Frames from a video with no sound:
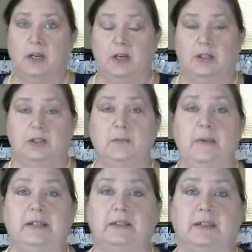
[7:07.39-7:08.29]
She
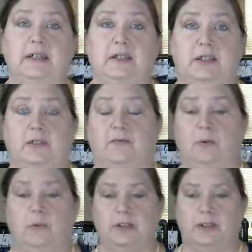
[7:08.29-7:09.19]
makes these from
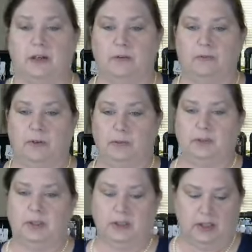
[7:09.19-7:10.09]
recycled frames
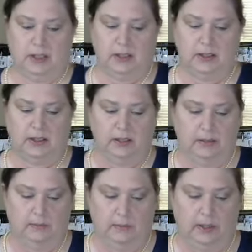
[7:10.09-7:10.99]
that she gets
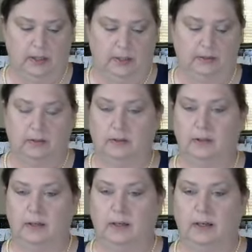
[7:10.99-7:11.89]

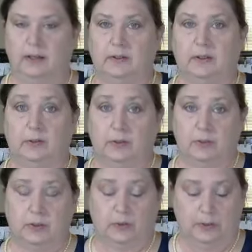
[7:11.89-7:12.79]
at the thrift
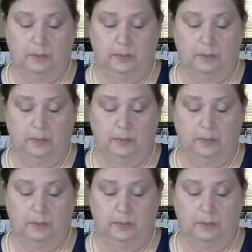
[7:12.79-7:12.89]
store.